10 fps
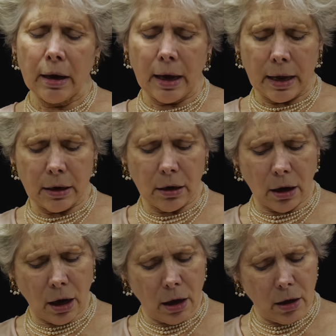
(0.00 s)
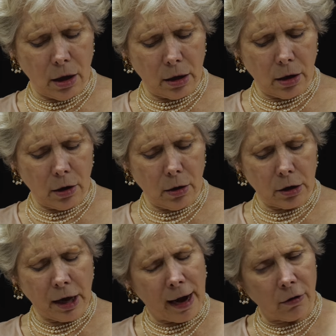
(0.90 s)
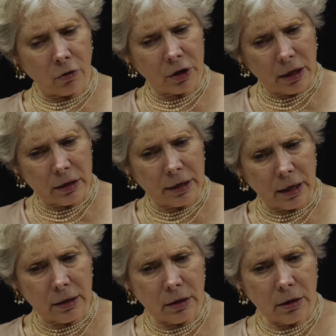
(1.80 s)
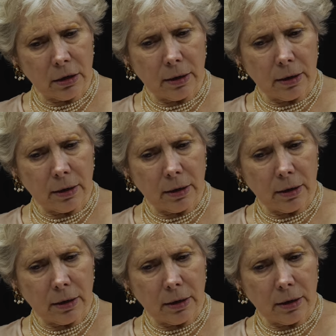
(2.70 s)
And Carol Gilligan